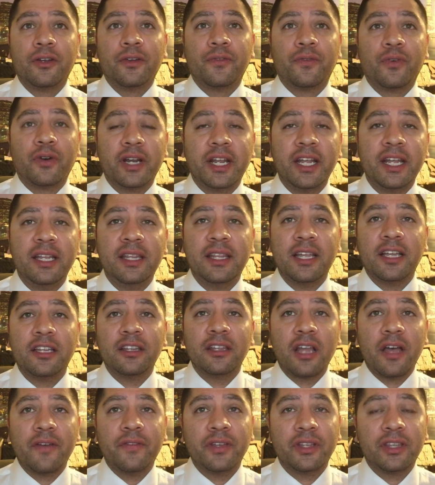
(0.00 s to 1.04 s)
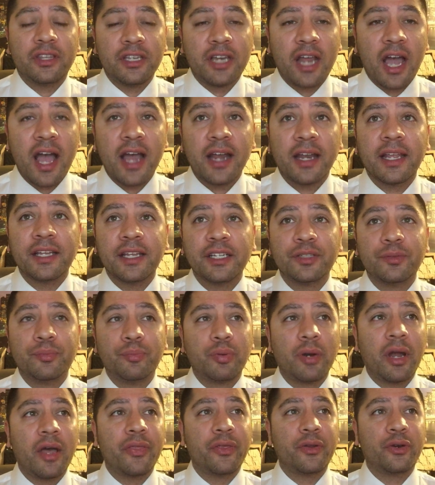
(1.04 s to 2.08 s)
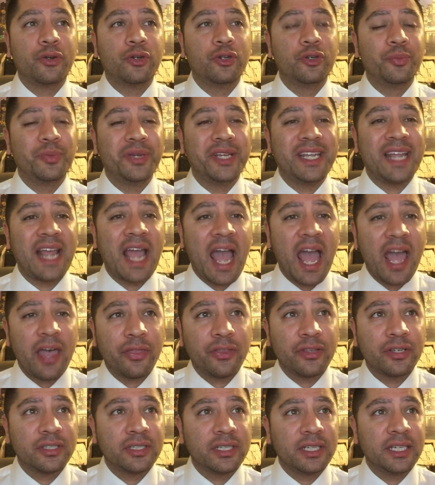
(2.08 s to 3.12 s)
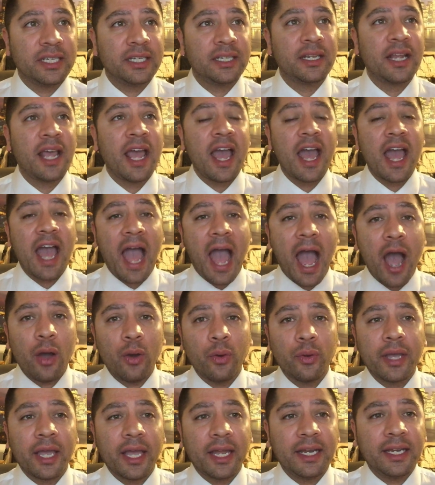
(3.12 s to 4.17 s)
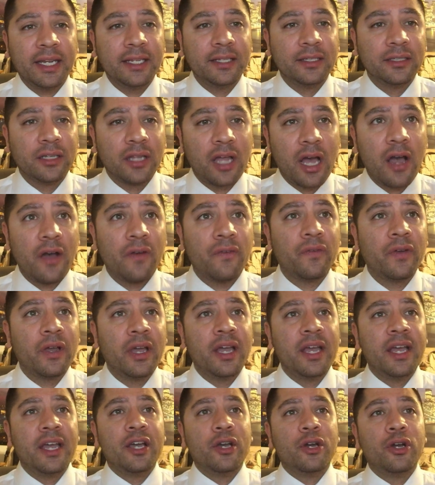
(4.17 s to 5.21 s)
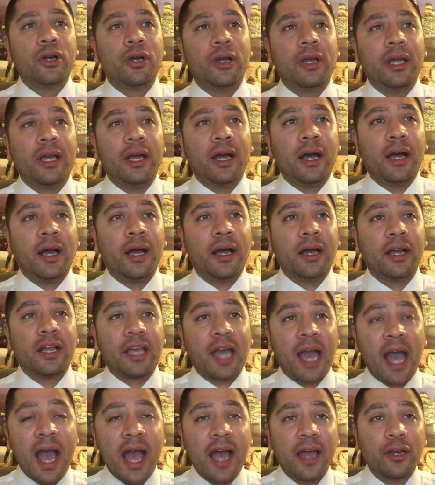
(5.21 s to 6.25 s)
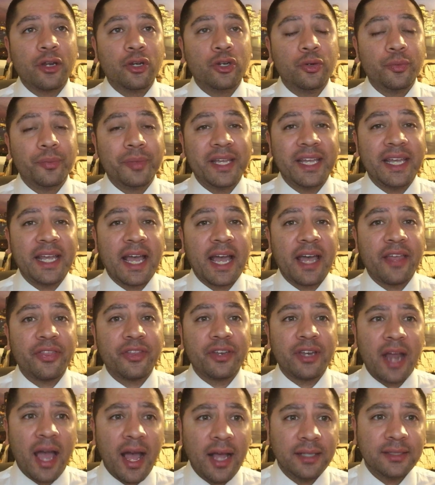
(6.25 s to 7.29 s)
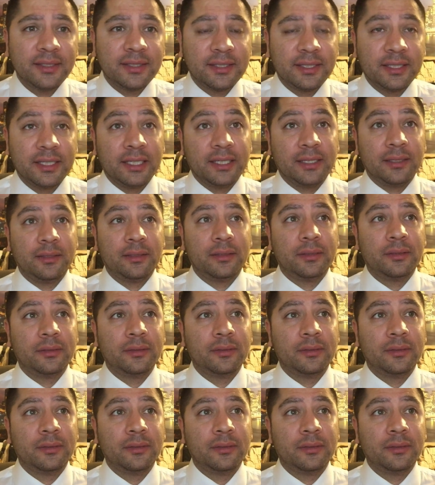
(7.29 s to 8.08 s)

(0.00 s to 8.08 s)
For he that loveth not his brother whom he hath seen, how can he love uh, God whom he hath not seen?